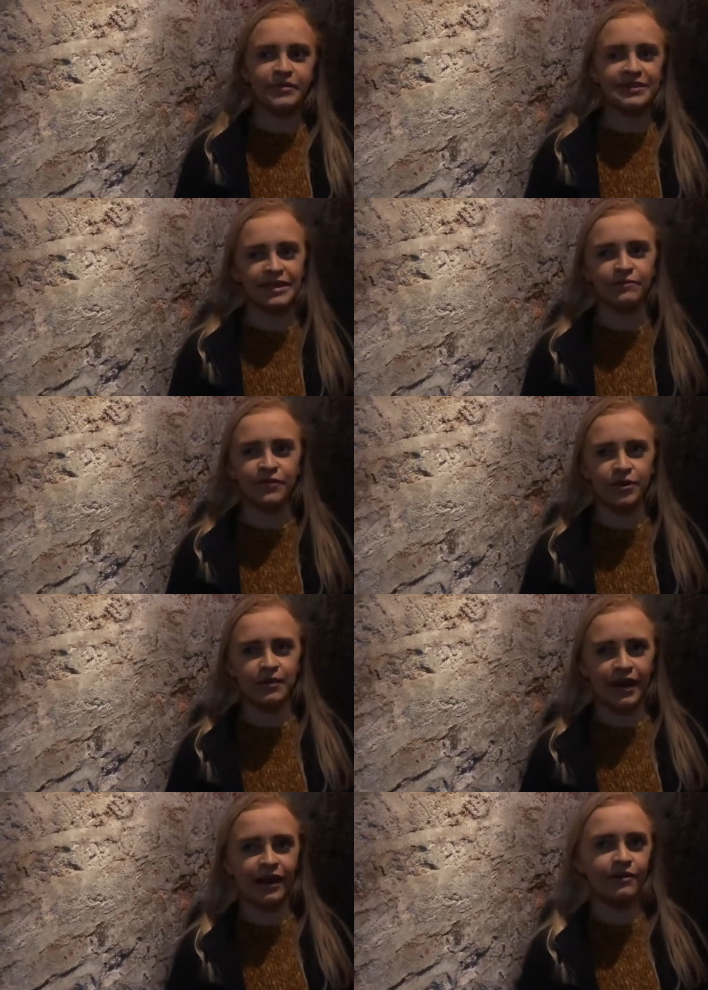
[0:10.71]
museum for
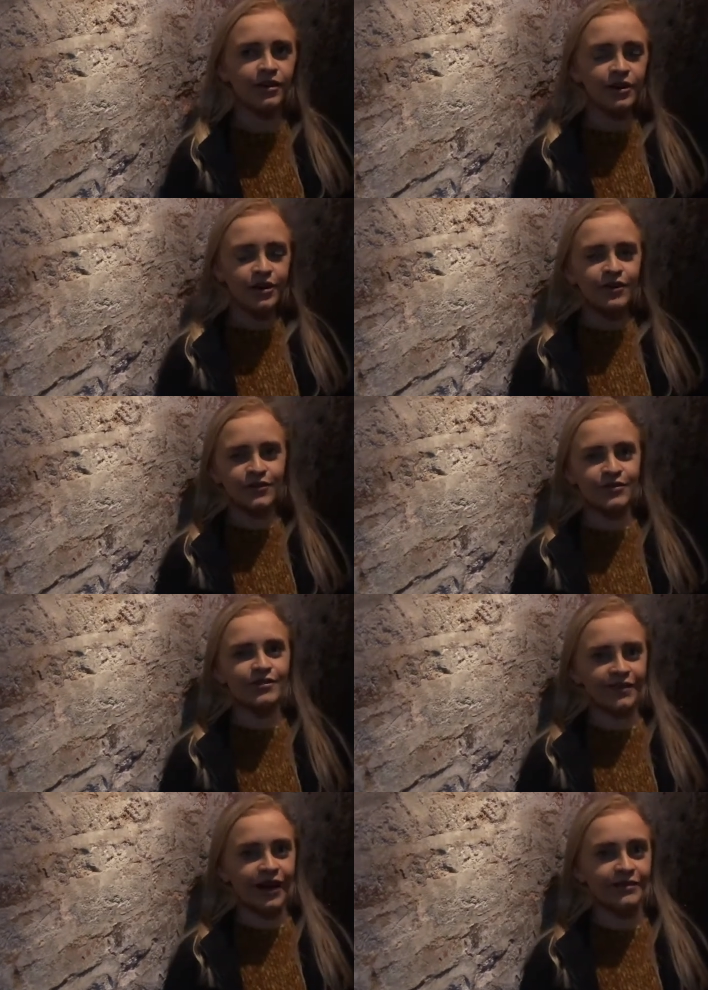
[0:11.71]
about 4 or
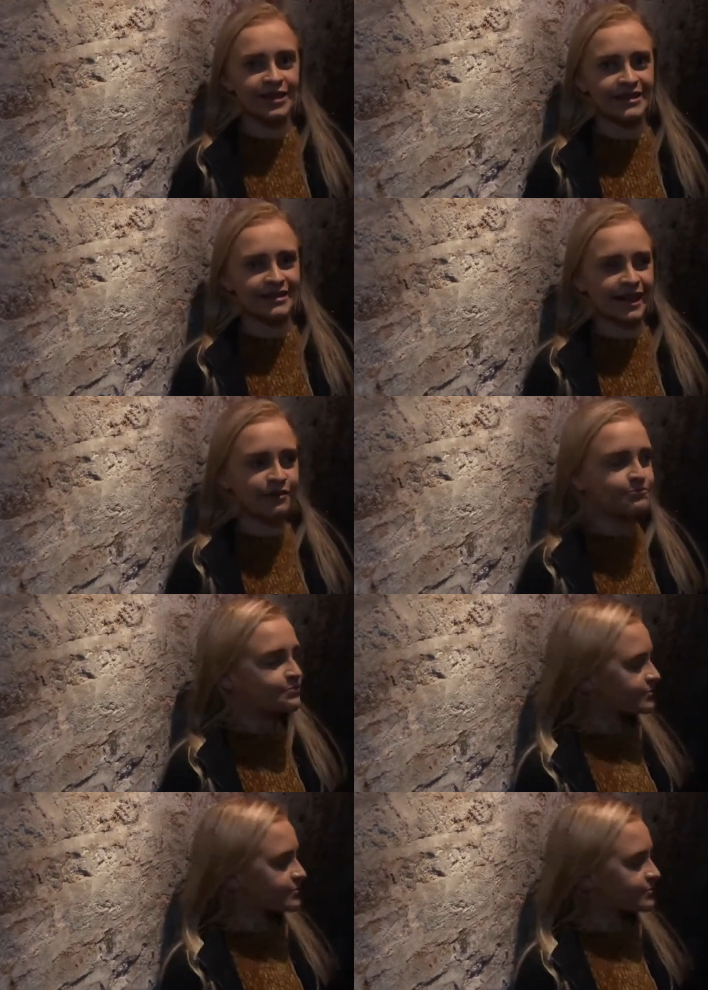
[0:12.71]
5 years now.